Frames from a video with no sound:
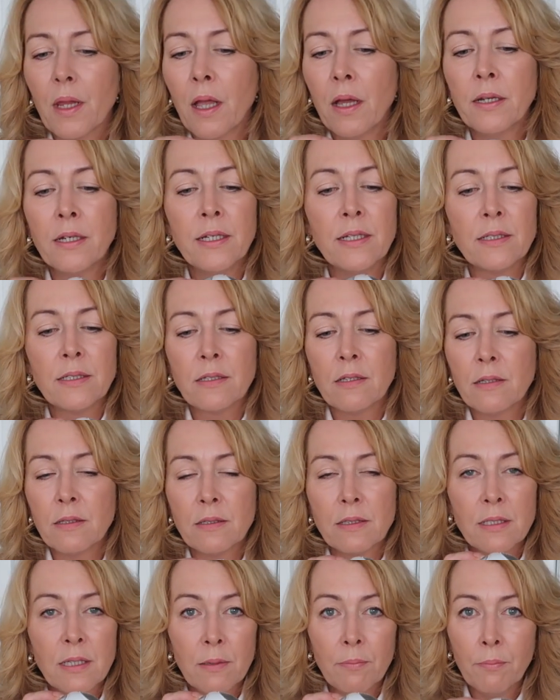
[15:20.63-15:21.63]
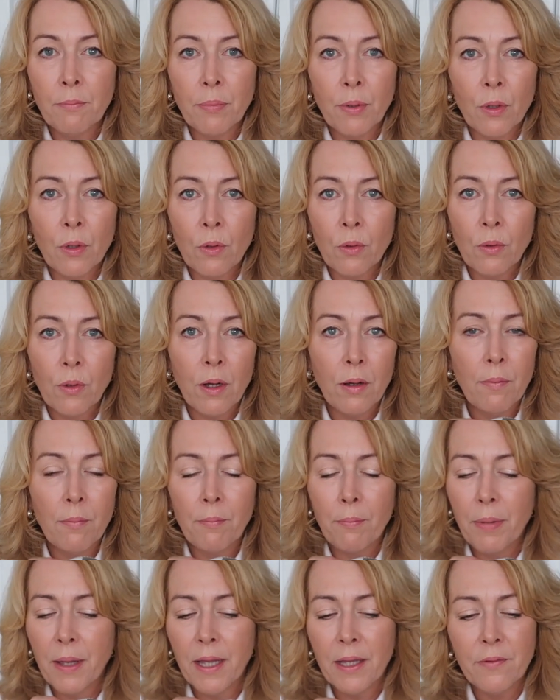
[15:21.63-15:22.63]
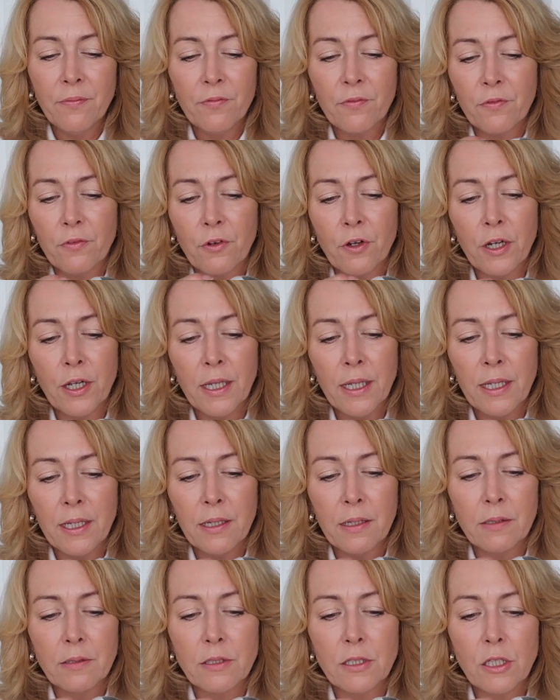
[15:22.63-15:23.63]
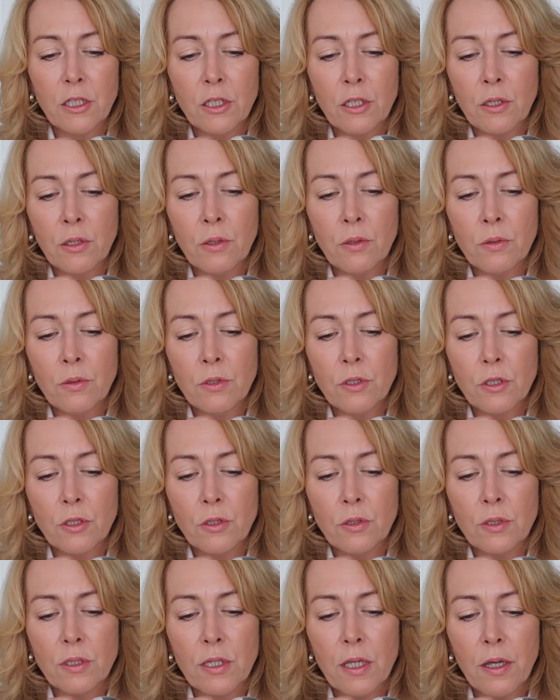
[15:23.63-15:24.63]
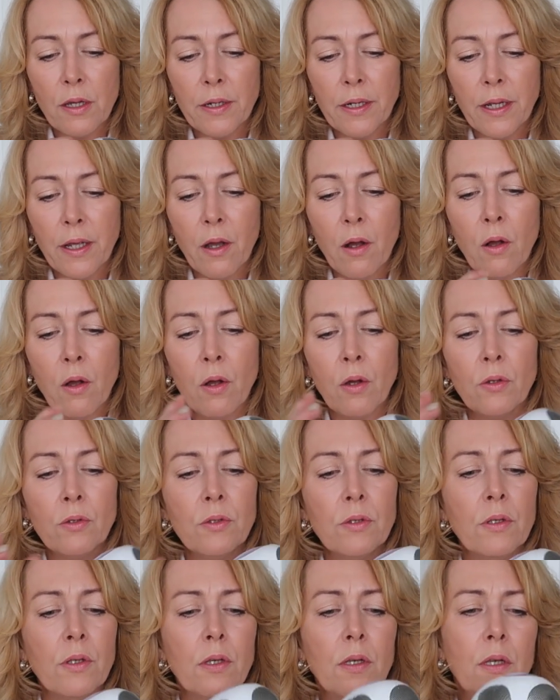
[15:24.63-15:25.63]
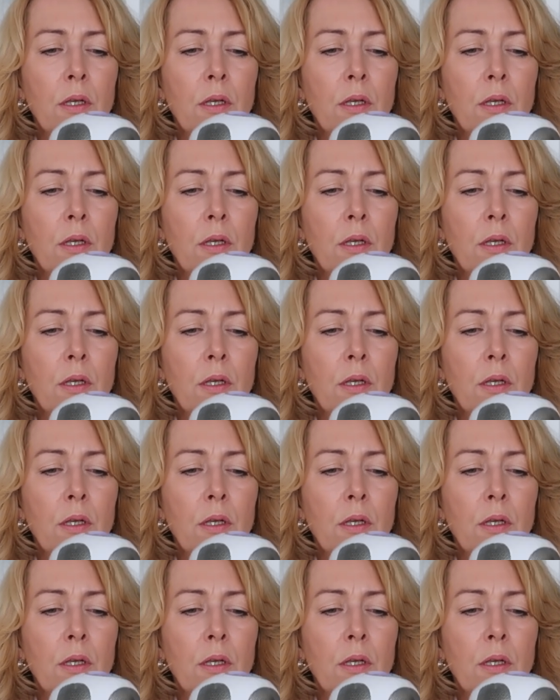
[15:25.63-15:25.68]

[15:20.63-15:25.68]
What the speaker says: And it's simple and pain-free to use. You turn it on,